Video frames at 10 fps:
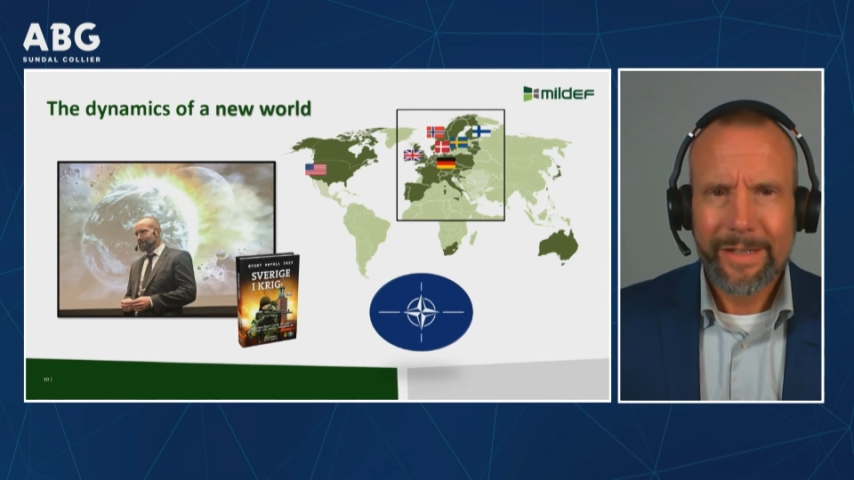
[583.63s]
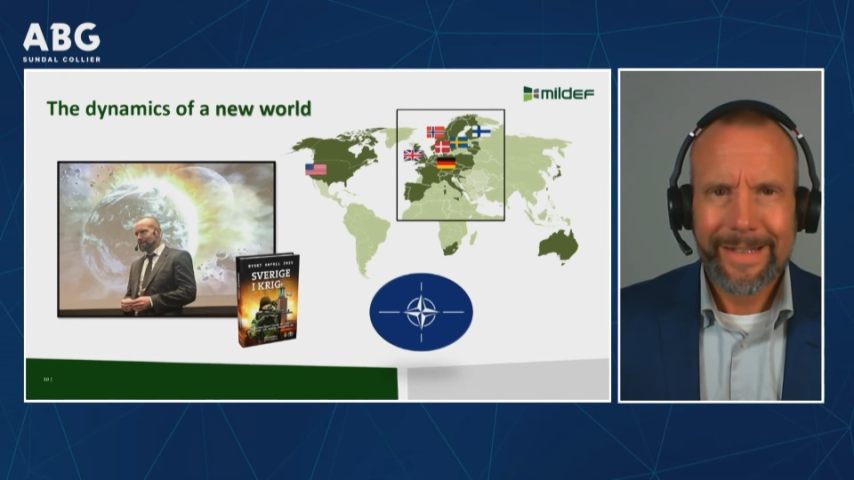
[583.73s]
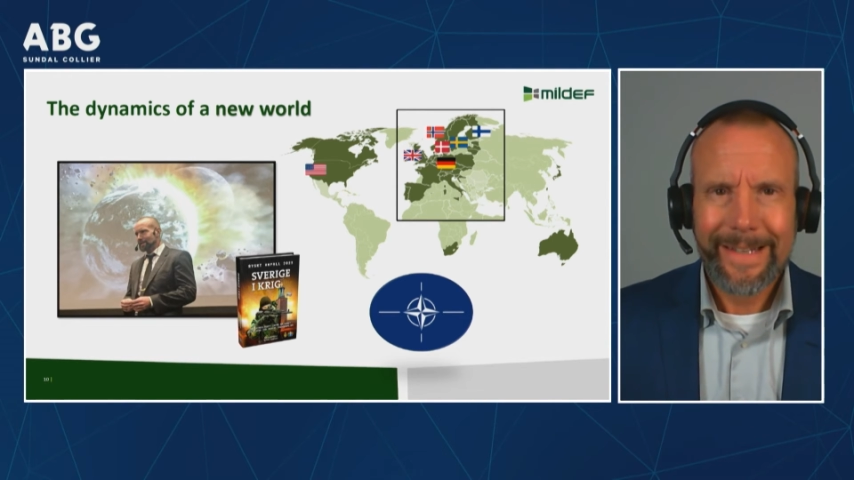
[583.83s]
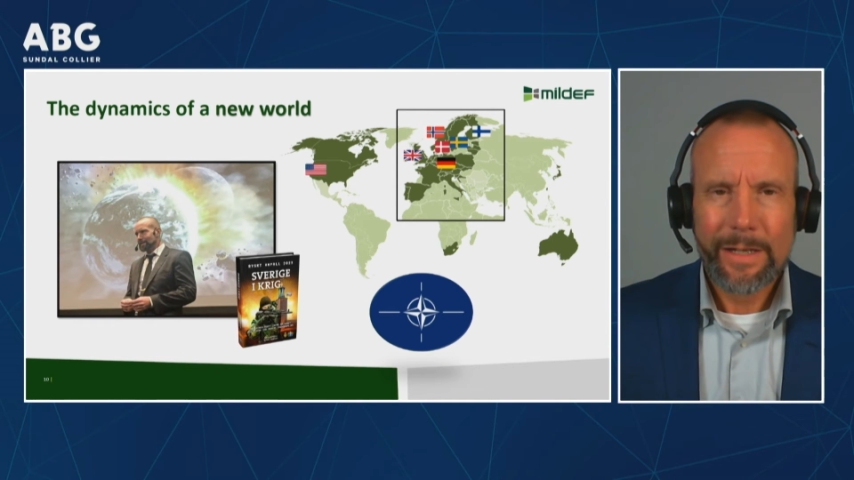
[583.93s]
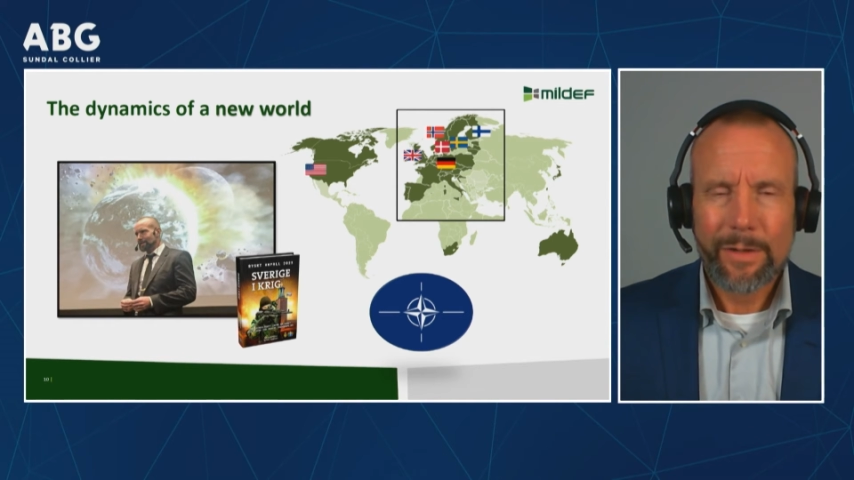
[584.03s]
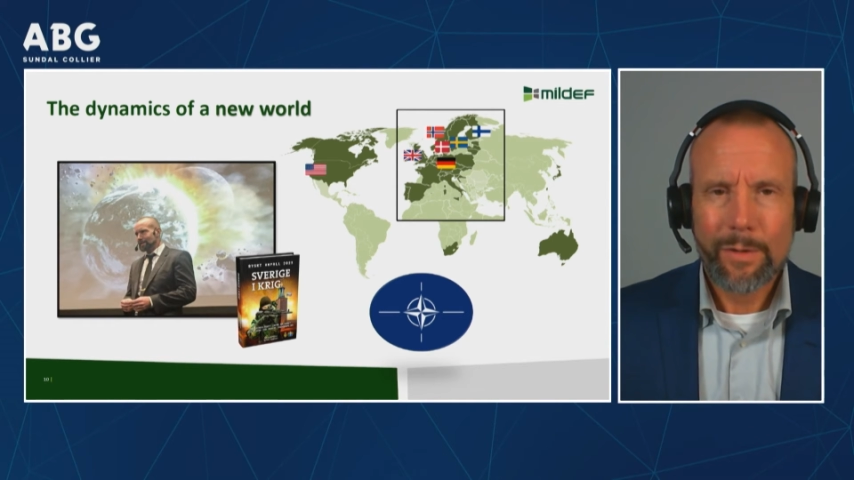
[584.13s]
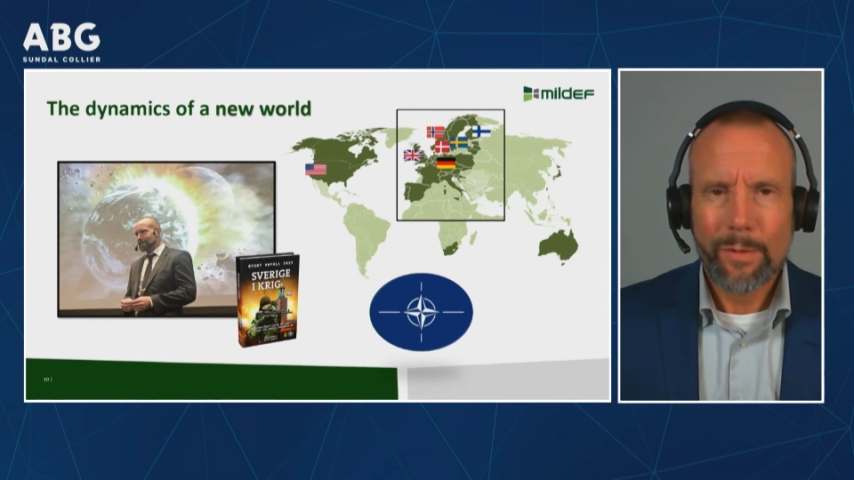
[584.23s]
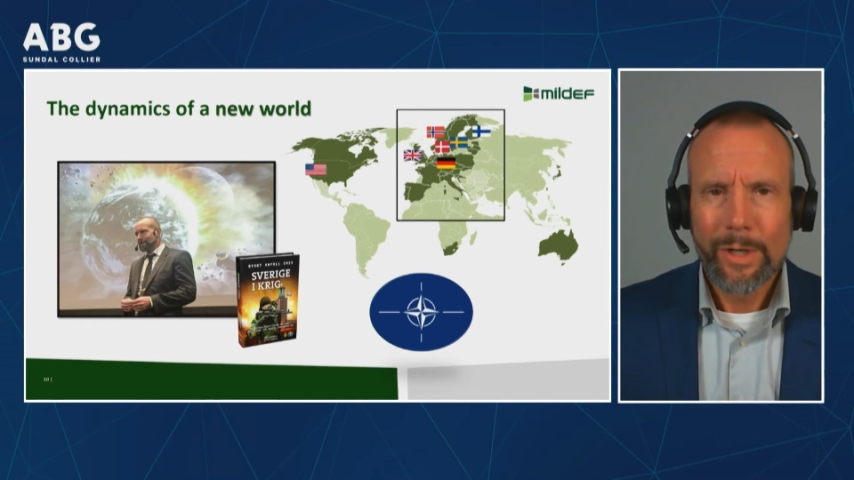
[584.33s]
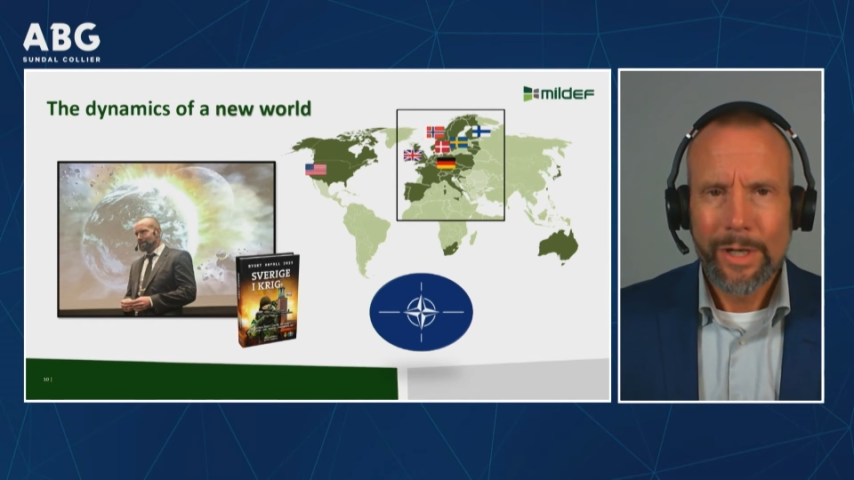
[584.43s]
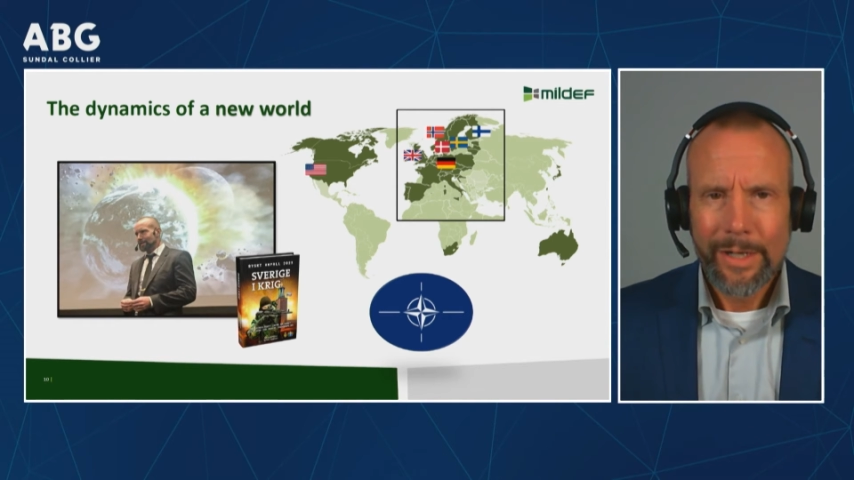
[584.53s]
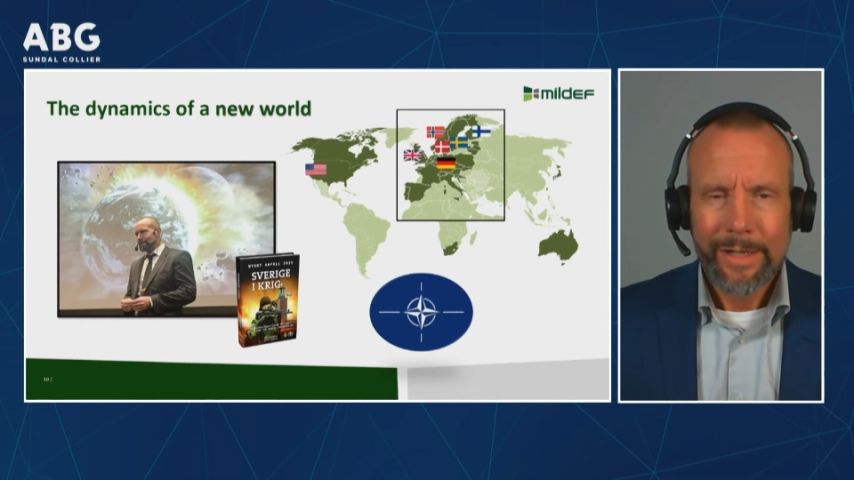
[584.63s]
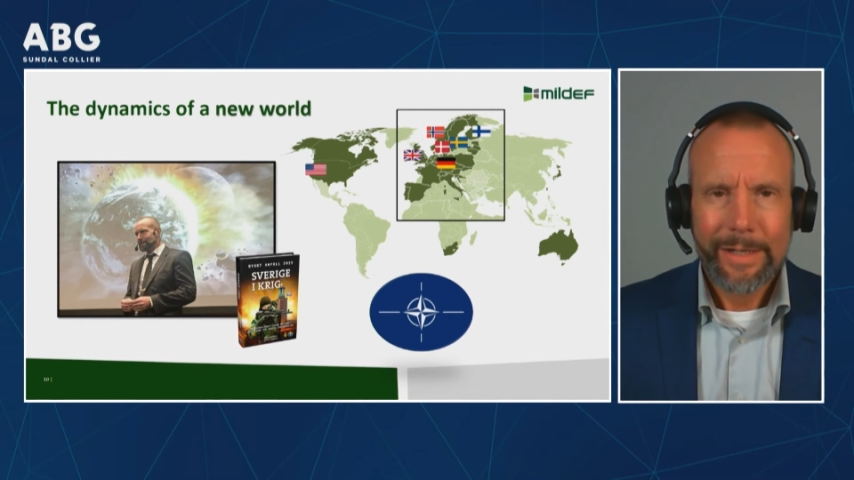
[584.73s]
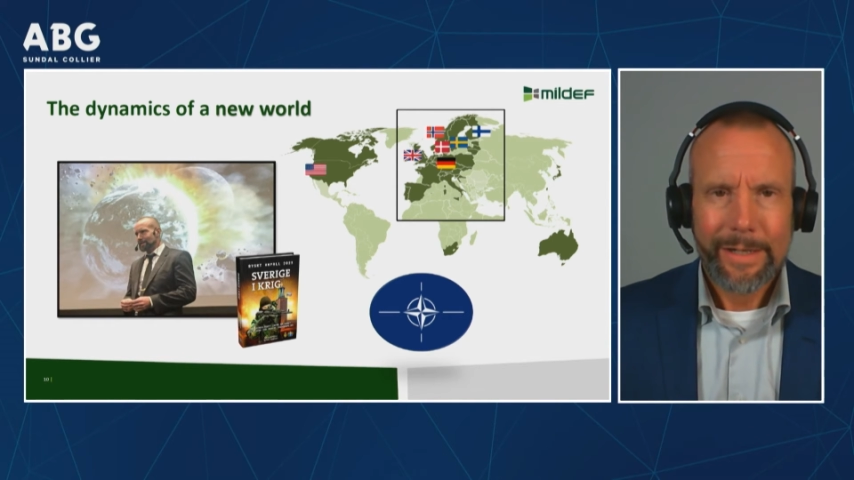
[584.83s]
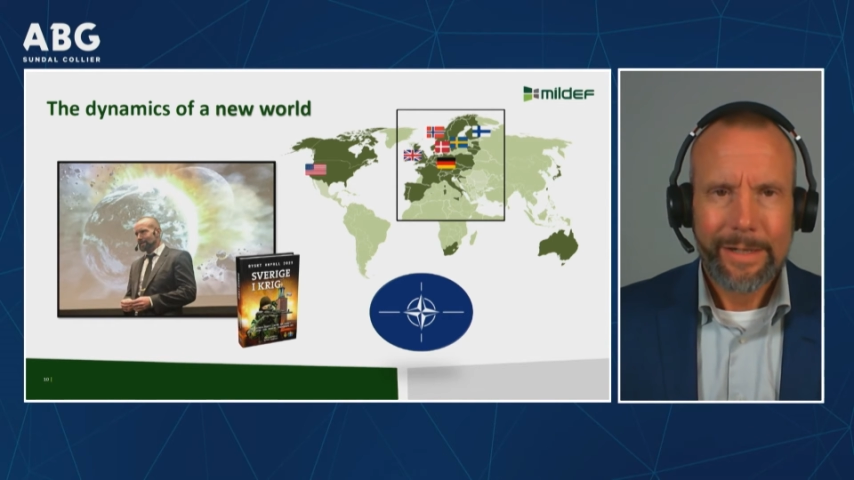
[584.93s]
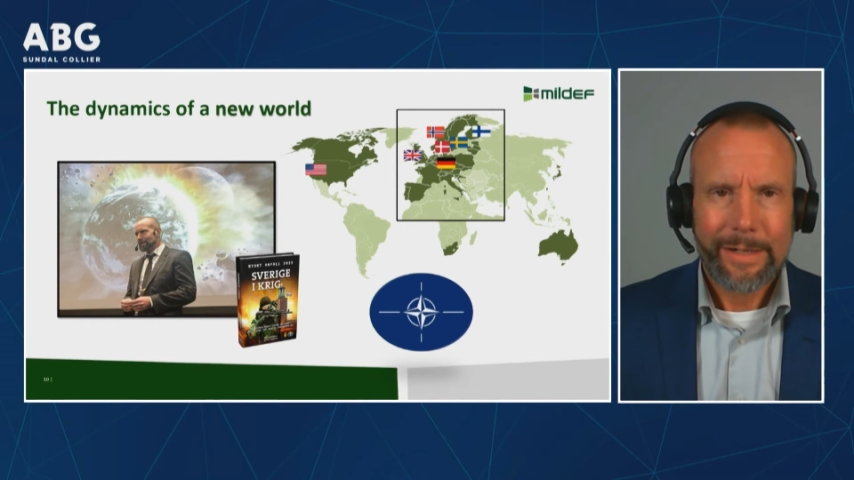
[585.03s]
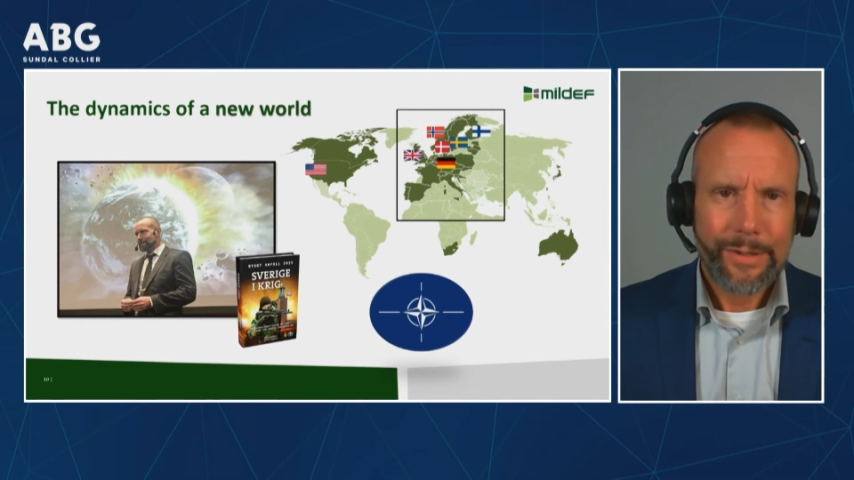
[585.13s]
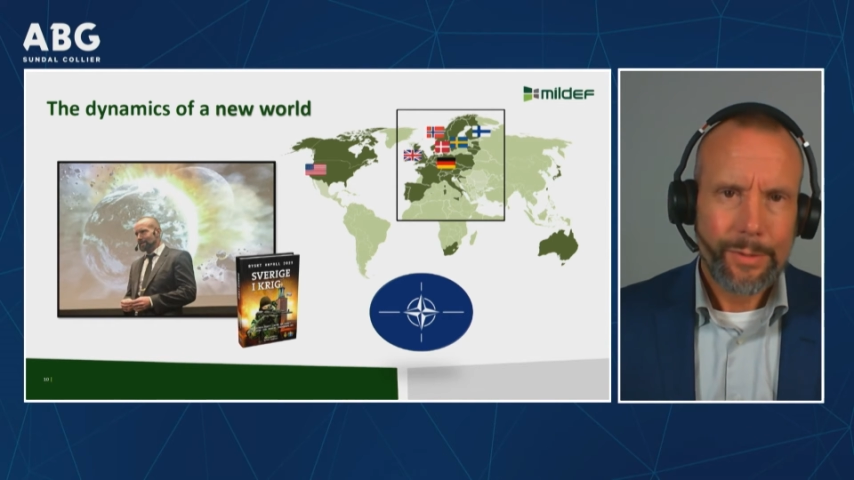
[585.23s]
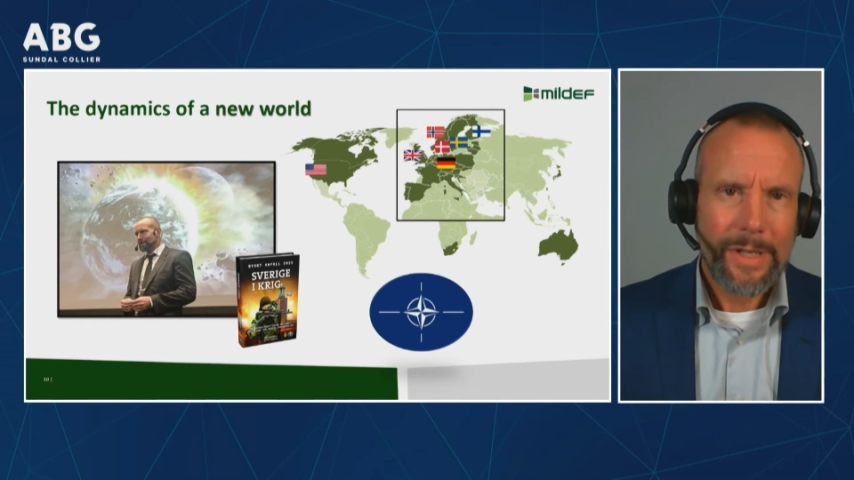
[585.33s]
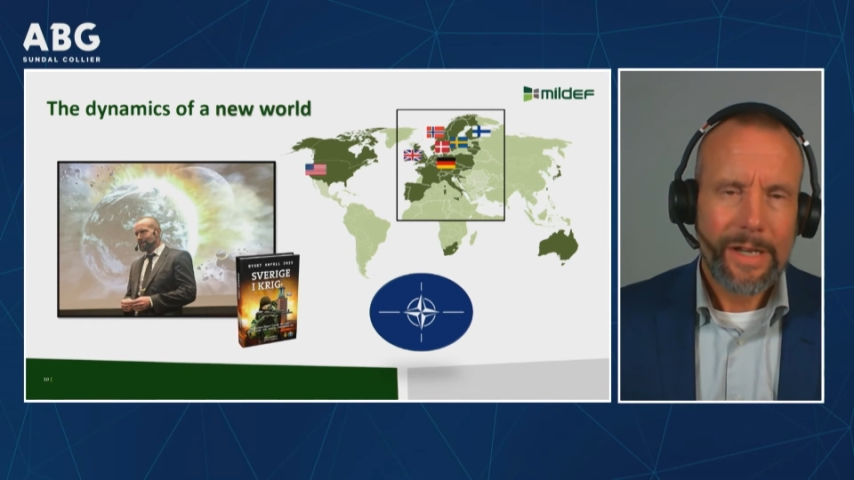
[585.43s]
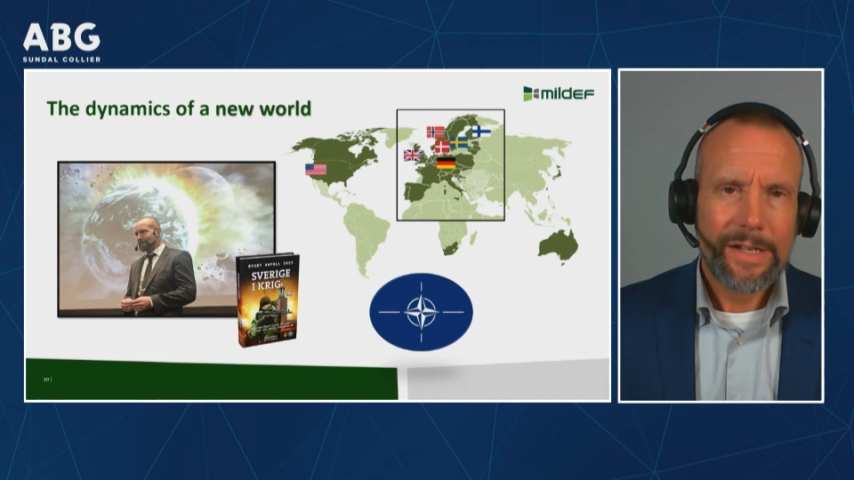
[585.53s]
that
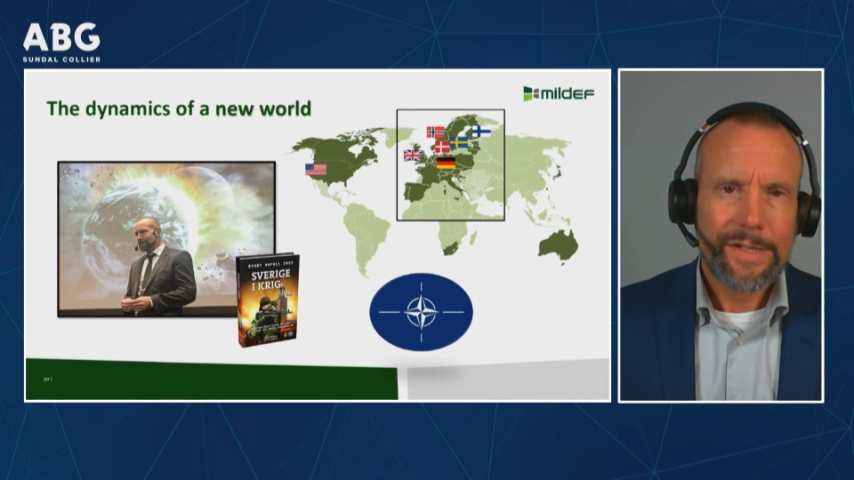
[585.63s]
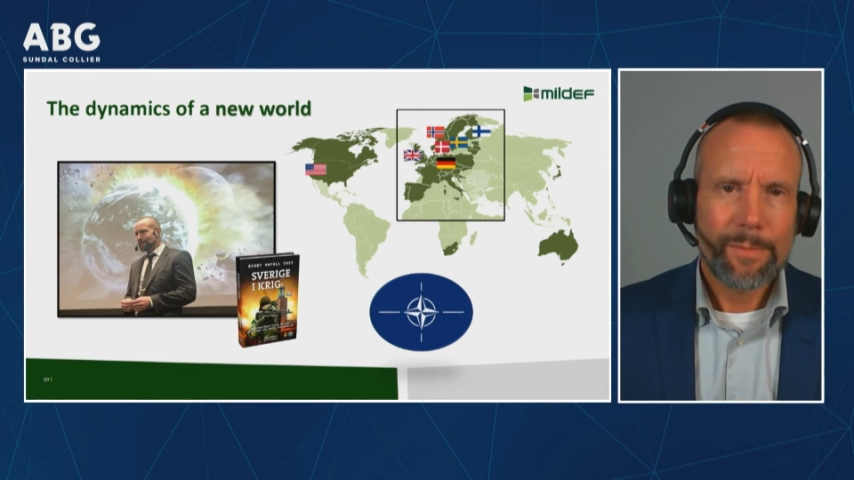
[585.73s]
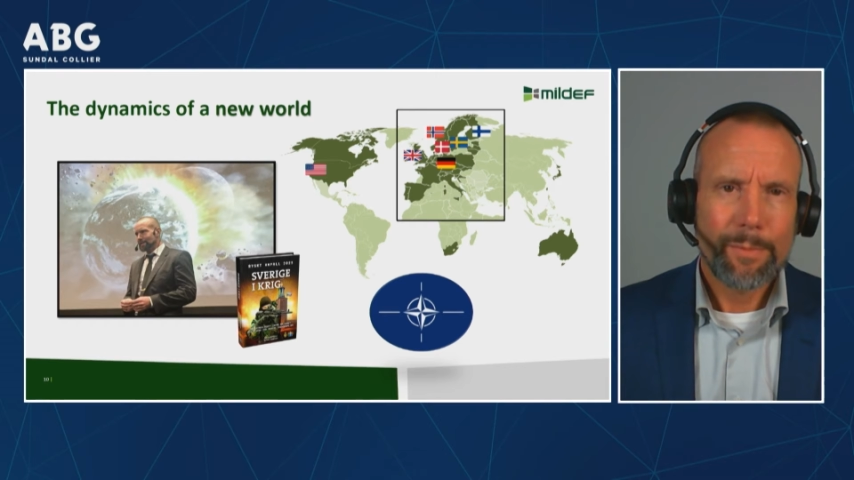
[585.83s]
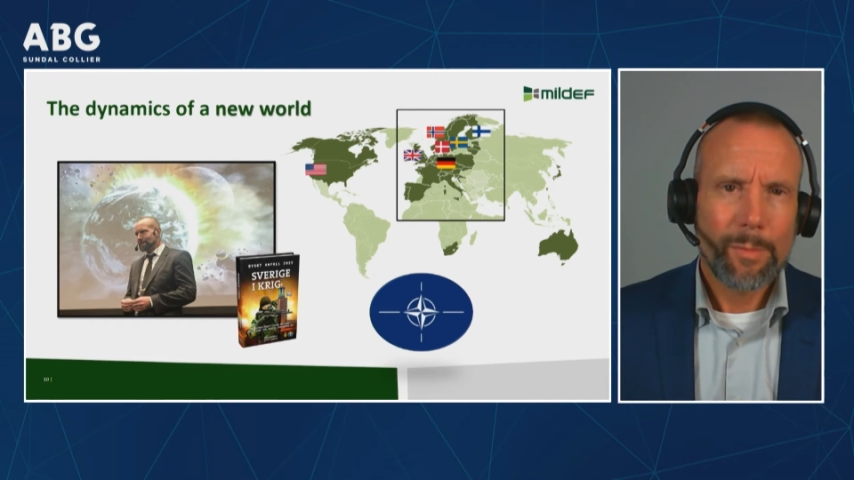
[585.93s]
Sweden has